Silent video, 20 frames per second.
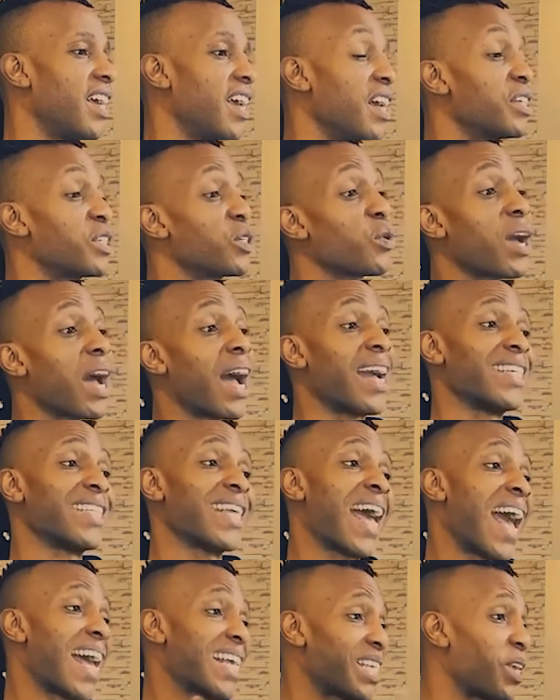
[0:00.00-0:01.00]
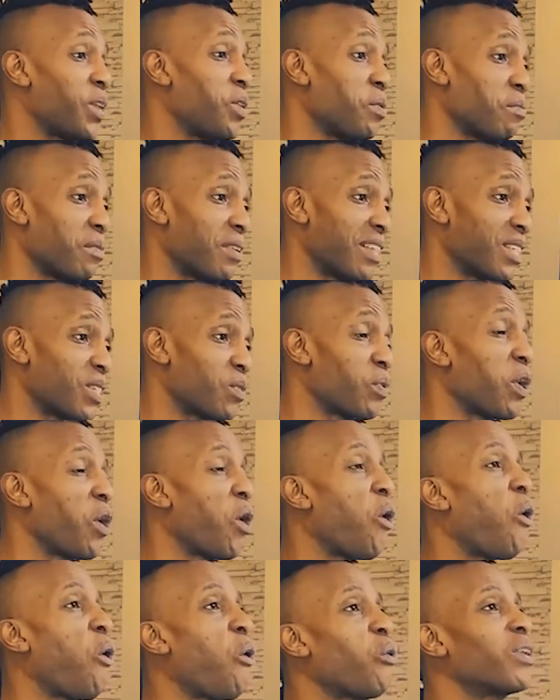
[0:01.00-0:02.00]
So guys, as humans, we
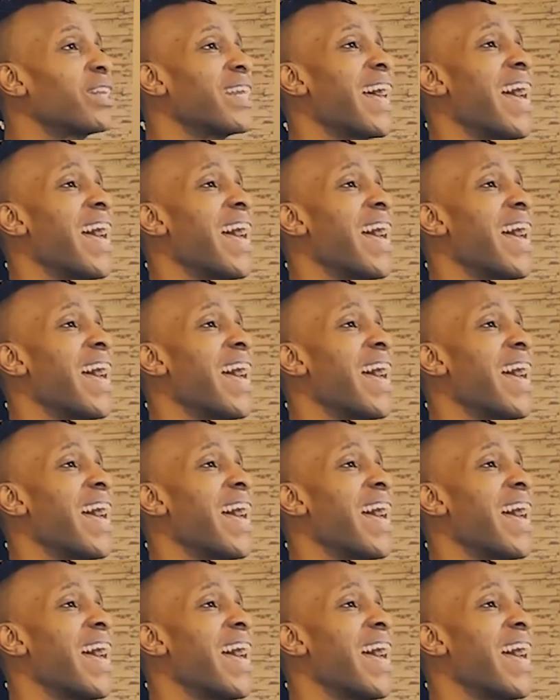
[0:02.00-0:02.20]
hold